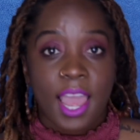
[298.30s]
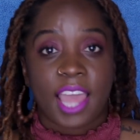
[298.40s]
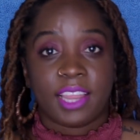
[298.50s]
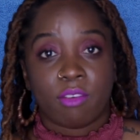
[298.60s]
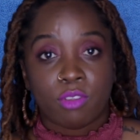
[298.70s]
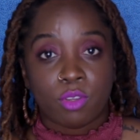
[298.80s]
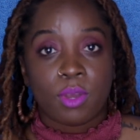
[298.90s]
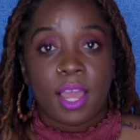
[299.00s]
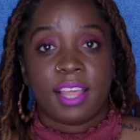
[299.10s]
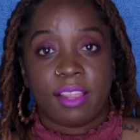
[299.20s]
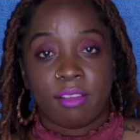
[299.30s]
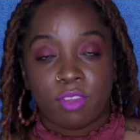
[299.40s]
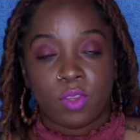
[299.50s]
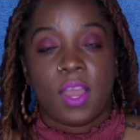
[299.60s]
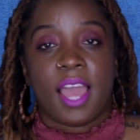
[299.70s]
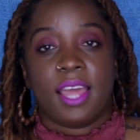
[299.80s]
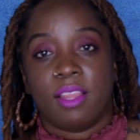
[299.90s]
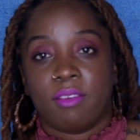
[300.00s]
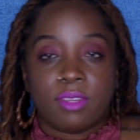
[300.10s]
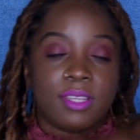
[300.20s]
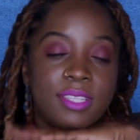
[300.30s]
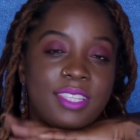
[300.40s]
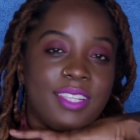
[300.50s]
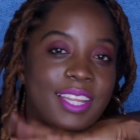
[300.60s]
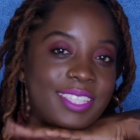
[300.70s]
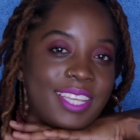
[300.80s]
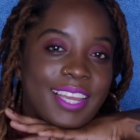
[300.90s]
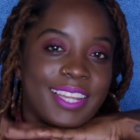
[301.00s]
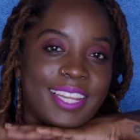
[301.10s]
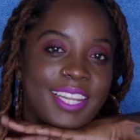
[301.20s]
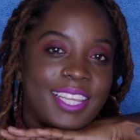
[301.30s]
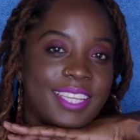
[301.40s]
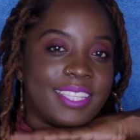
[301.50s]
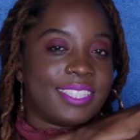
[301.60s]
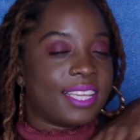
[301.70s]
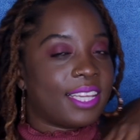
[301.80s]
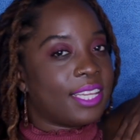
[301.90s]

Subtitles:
I love you. I love you. I love you. See you later, TIGERLILEEE'S.